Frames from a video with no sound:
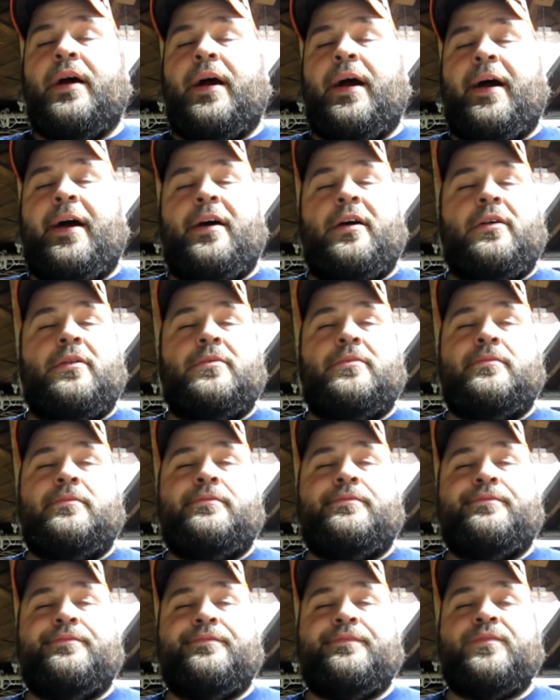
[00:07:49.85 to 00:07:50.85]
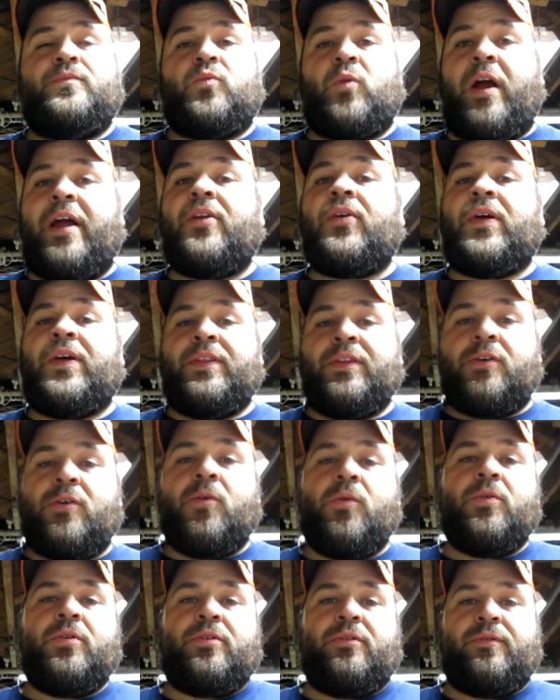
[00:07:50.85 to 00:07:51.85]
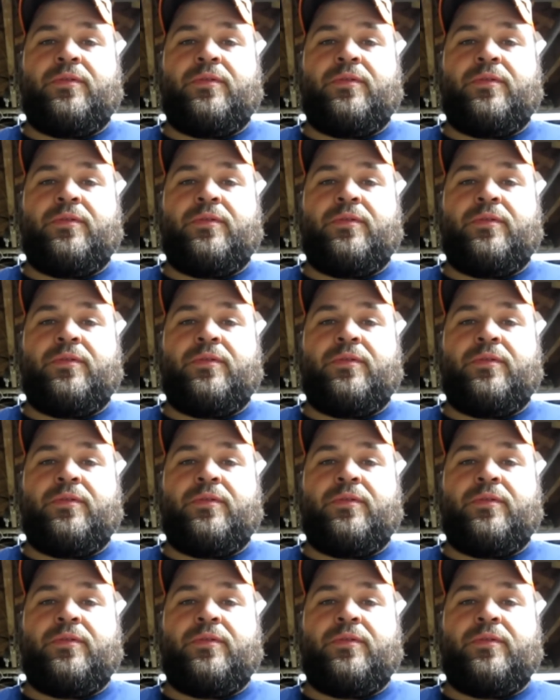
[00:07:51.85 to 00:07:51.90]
right around the corner